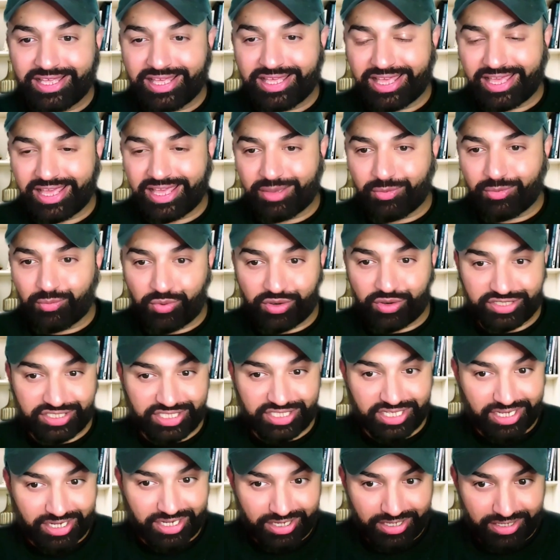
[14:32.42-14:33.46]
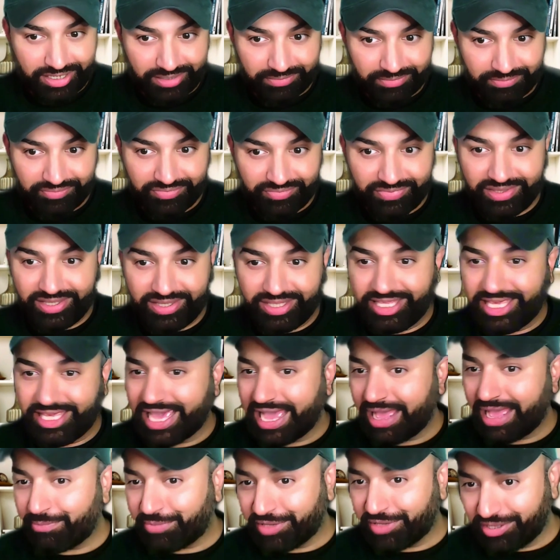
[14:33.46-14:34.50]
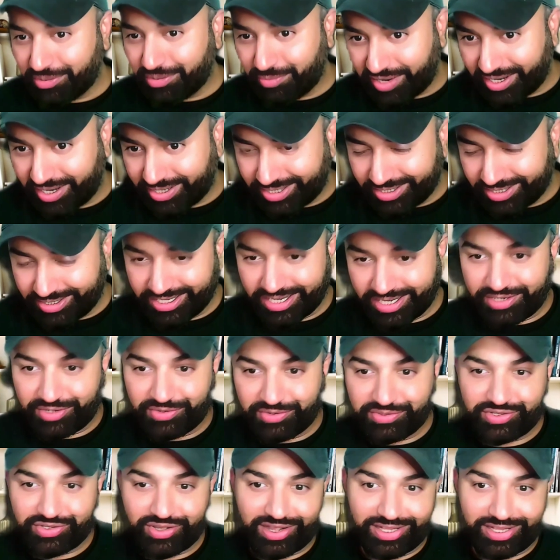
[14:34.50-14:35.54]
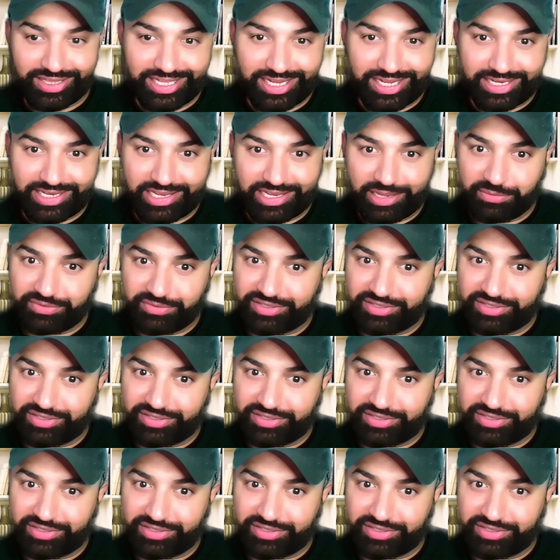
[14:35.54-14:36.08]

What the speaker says: And was there a gap in the market that you saw at that time?